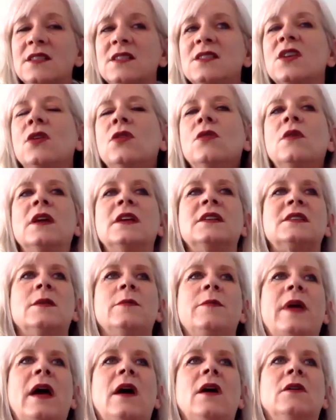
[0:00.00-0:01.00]
So it's
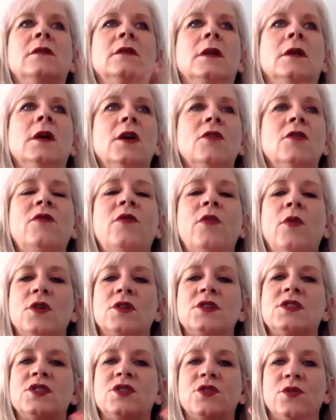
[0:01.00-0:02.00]
about
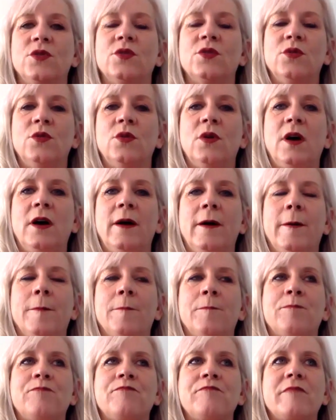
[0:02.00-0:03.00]
force through
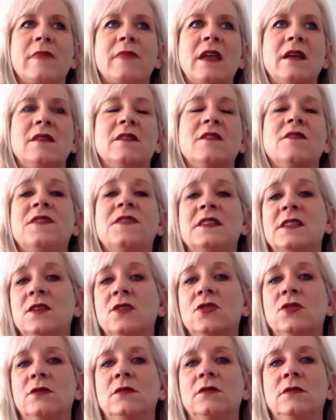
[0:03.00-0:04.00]
the
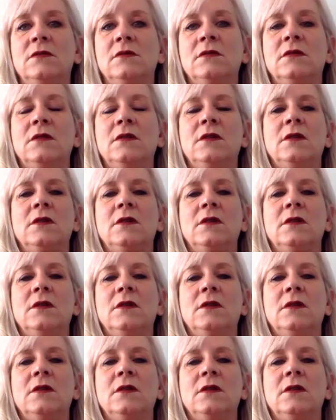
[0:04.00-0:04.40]
physical